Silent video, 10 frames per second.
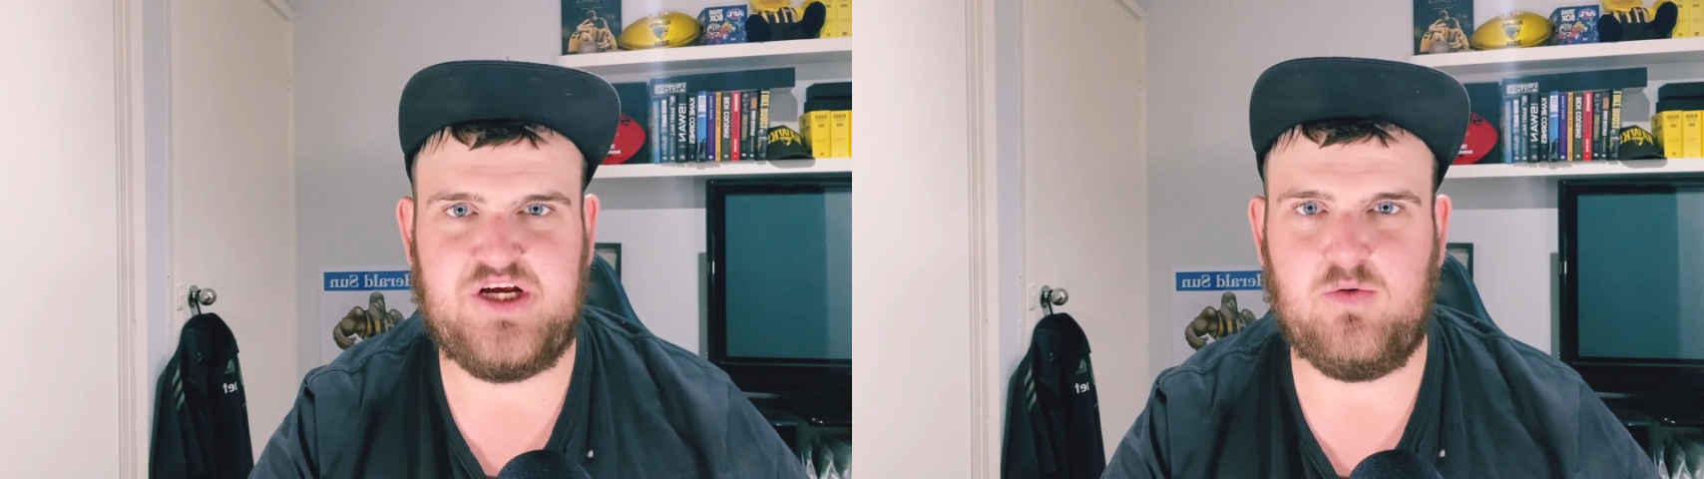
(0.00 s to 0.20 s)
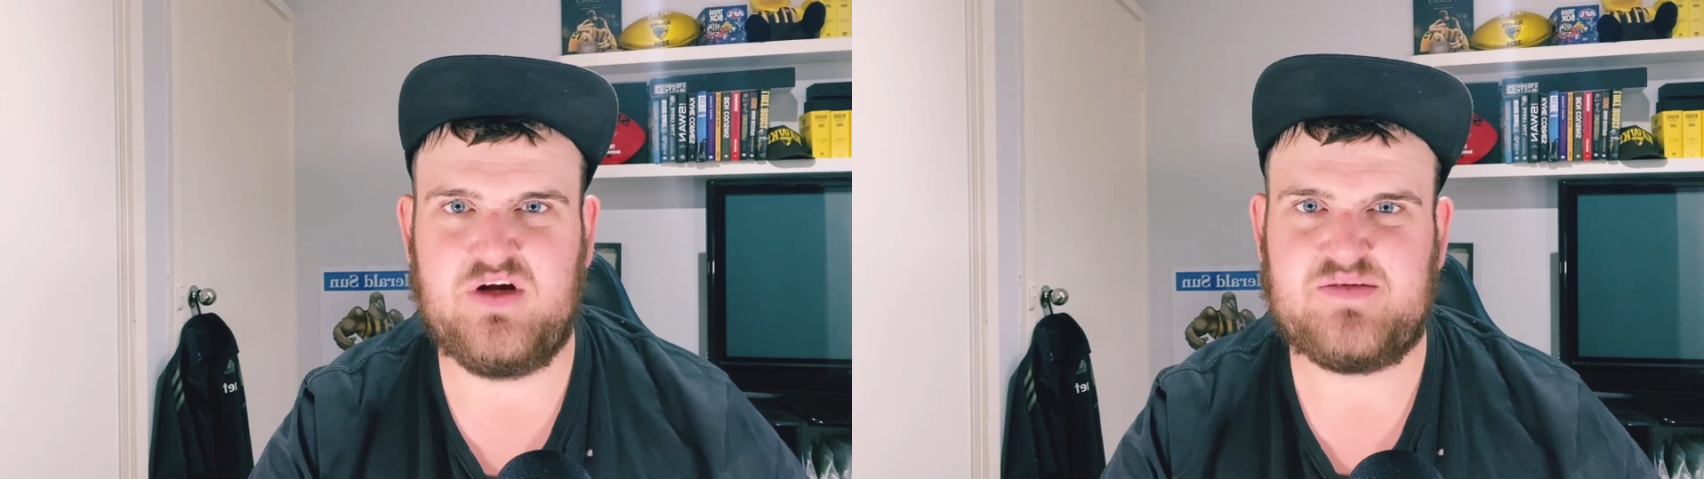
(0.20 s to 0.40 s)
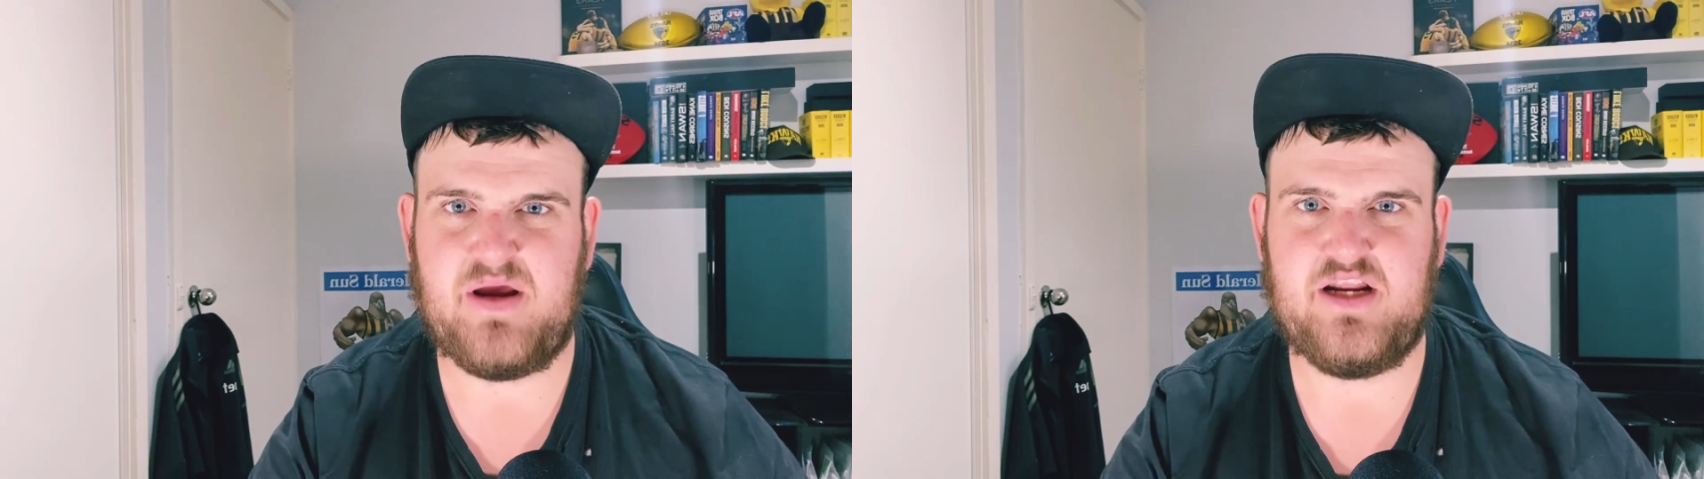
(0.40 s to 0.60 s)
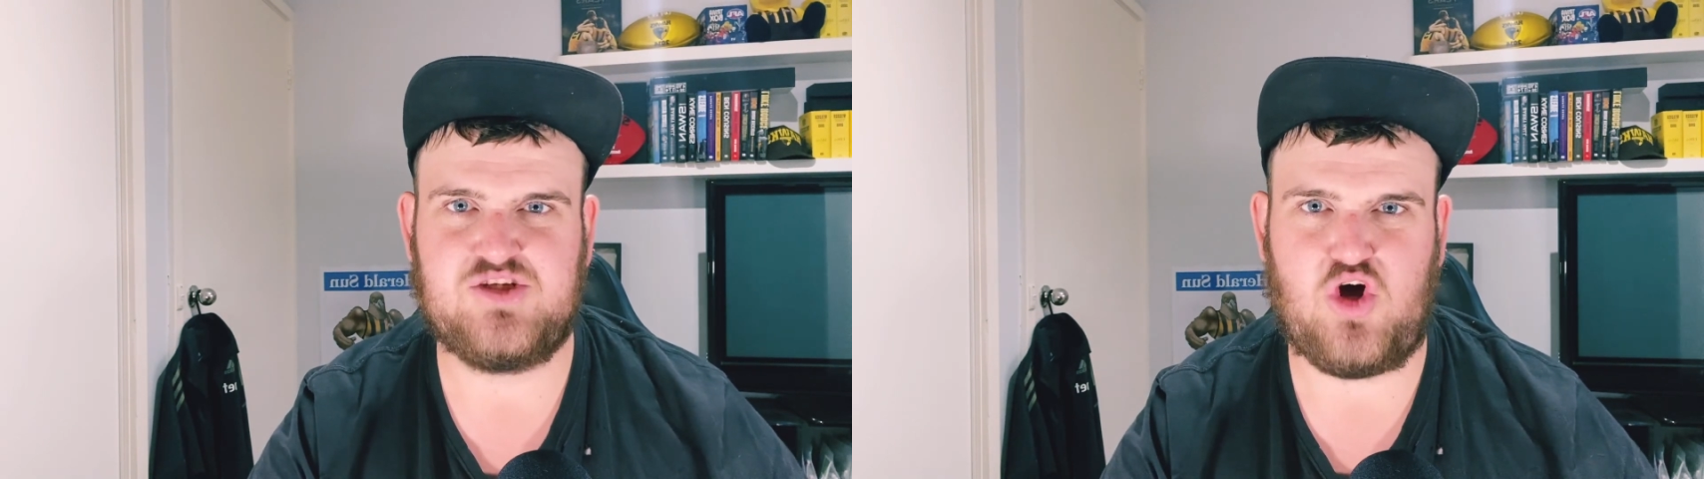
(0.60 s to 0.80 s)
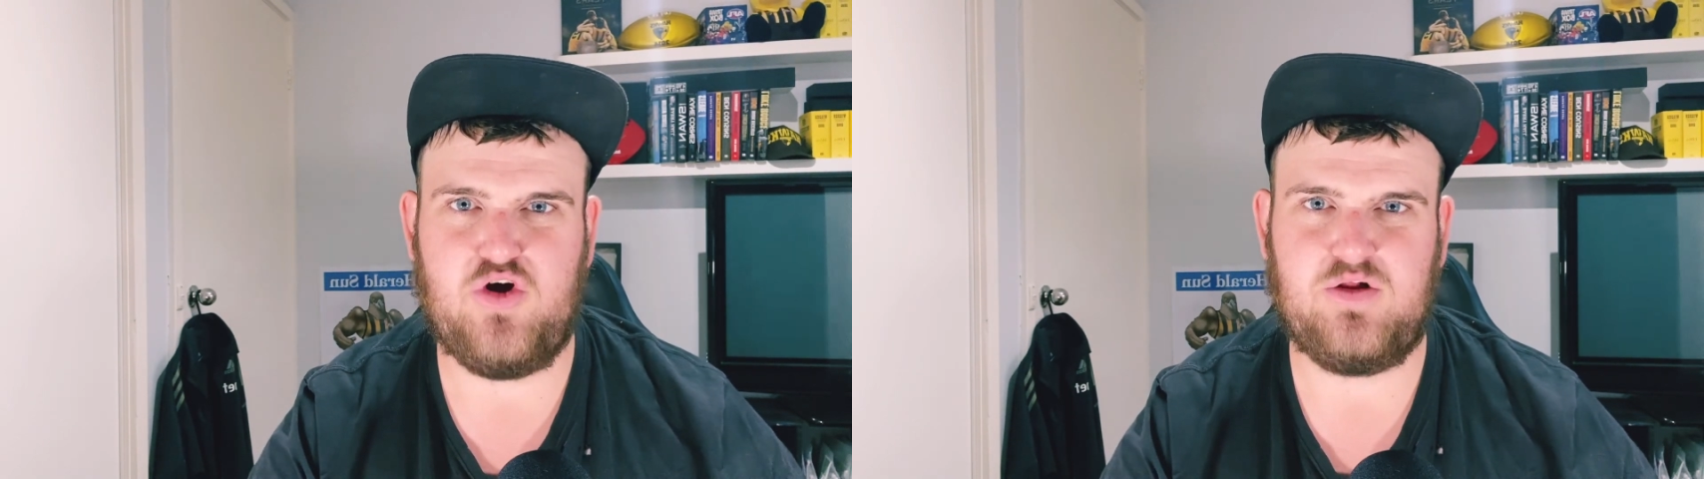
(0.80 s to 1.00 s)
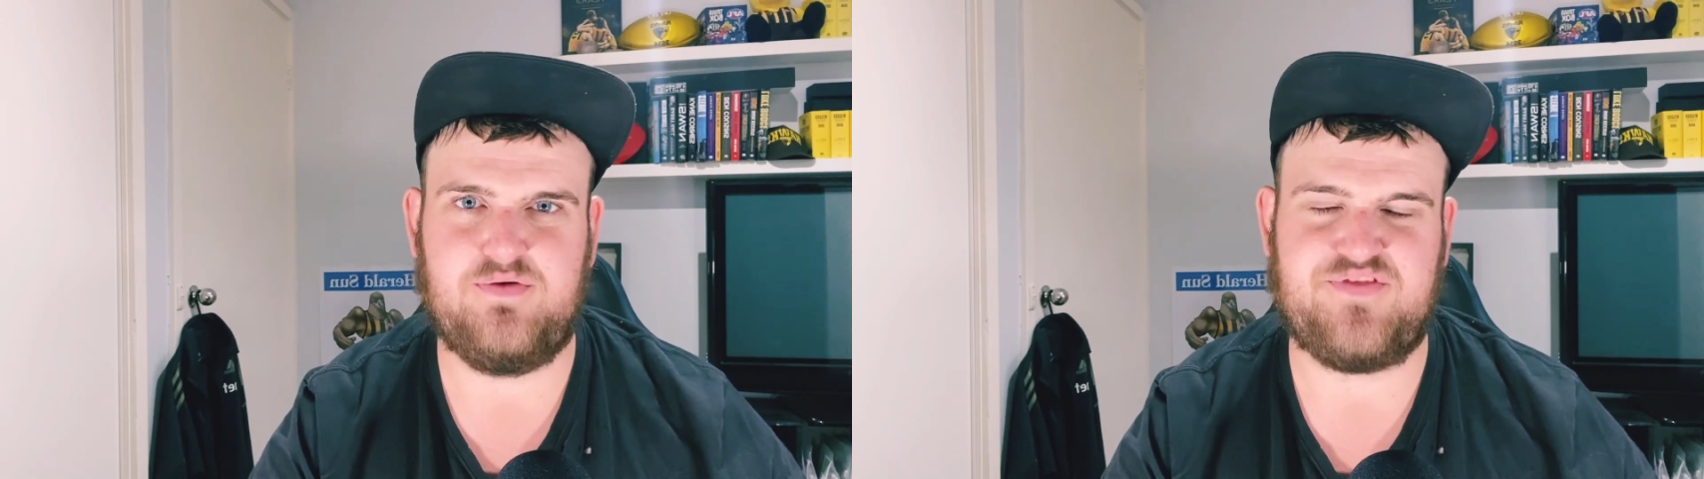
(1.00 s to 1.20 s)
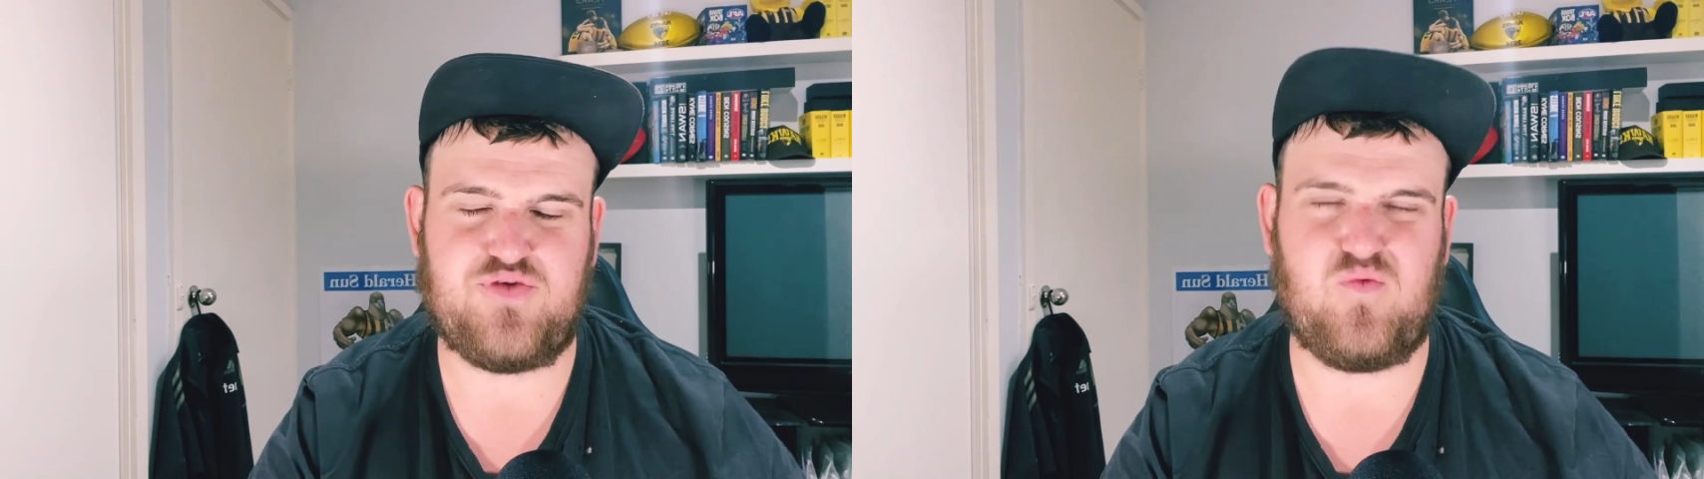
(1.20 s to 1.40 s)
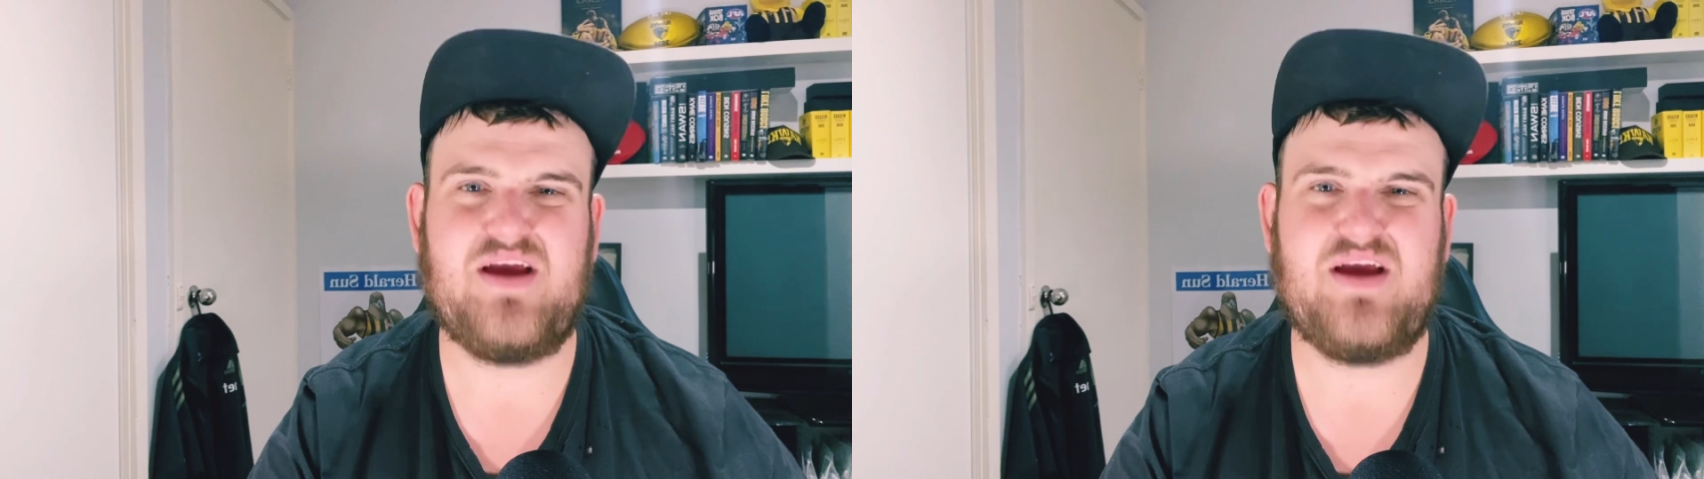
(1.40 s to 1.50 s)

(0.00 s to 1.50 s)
where he spent a total of 3